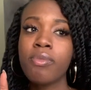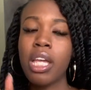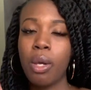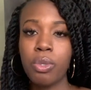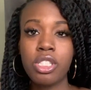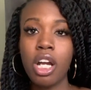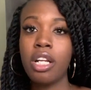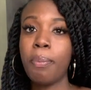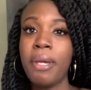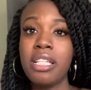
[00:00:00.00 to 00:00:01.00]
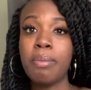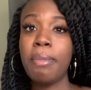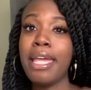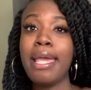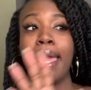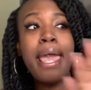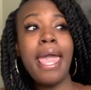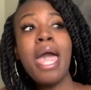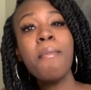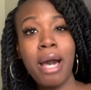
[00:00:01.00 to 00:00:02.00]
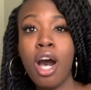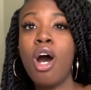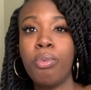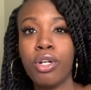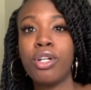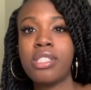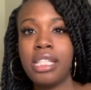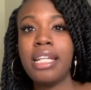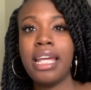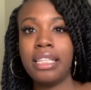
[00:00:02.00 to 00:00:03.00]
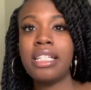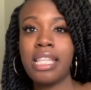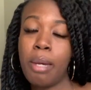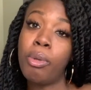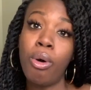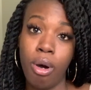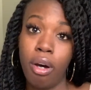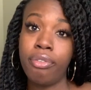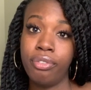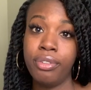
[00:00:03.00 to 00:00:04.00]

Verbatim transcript: it was starting to piss me and my homegirl sitting at that table off.